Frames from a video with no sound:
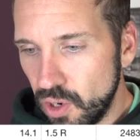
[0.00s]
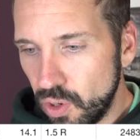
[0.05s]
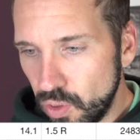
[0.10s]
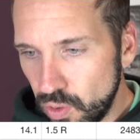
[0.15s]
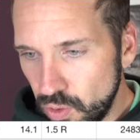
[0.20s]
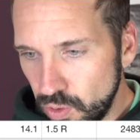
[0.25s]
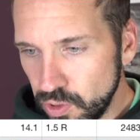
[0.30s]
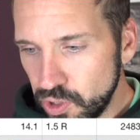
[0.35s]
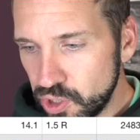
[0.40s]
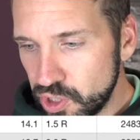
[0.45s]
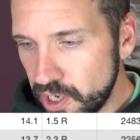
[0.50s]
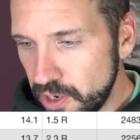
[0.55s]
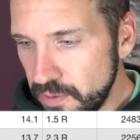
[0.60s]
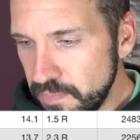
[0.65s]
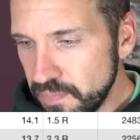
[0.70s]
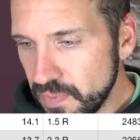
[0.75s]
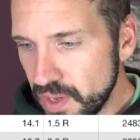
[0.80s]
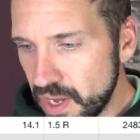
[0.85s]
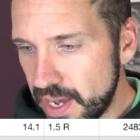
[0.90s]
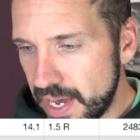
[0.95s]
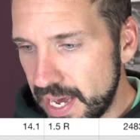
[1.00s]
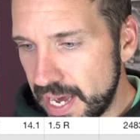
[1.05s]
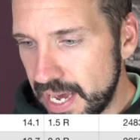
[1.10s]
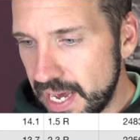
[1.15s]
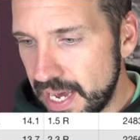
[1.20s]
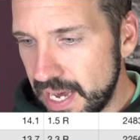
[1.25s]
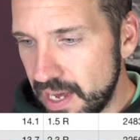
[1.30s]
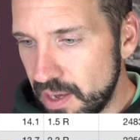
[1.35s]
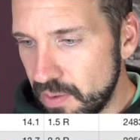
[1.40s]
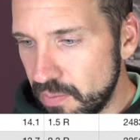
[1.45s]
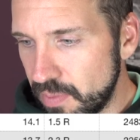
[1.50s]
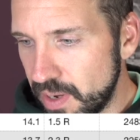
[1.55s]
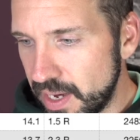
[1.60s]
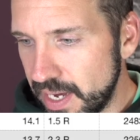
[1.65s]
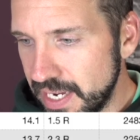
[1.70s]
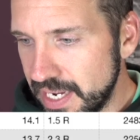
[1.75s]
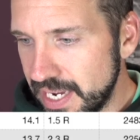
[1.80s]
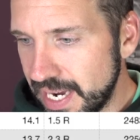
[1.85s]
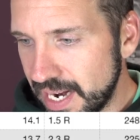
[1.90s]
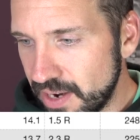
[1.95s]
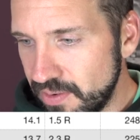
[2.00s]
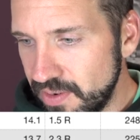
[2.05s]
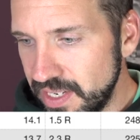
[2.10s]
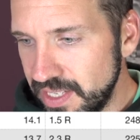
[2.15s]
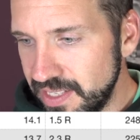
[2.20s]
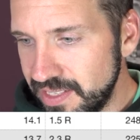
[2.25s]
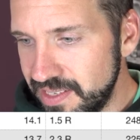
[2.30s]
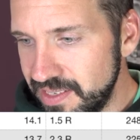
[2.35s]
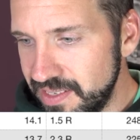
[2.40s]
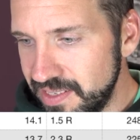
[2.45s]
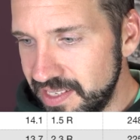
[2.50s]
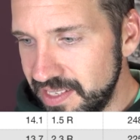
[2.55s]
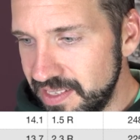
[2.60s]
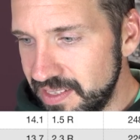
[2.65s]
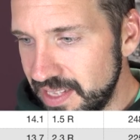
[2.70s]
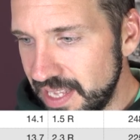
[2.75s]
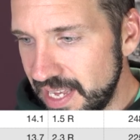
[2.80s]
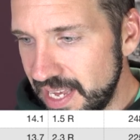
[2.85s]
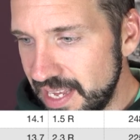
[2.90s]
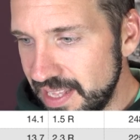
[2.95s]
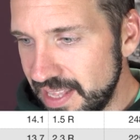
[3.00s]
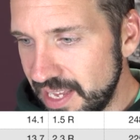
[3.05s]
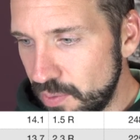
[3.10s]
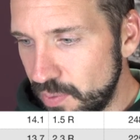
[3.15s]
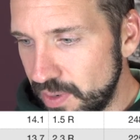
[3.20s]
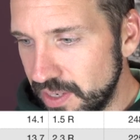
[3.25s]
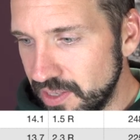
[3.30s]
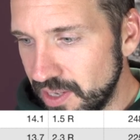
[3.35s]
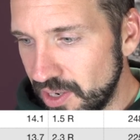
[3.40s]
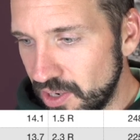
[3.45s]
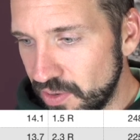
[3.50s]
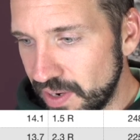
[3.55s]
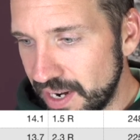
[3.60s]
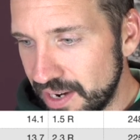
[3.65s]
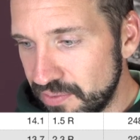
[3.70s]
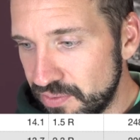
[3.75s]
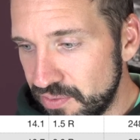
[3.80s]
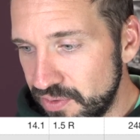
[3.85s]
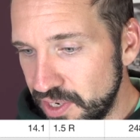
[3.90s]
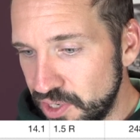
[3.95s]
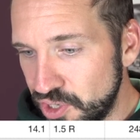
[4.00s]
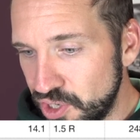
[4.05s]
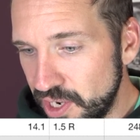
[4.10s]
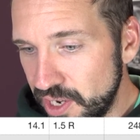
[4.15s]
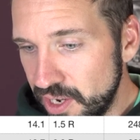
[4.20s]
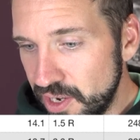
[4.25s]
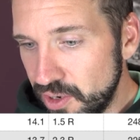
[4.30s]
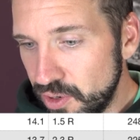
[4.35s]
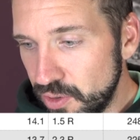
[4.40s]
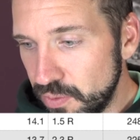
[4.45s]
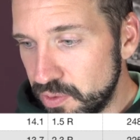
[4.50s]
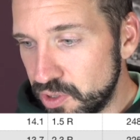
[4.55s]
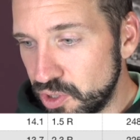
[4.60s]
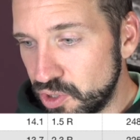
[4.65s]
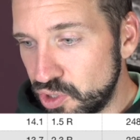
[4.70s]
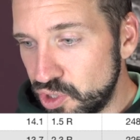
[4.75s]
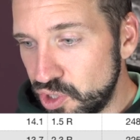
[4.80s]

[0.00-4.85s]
Also, my carry distances there, they went on average up to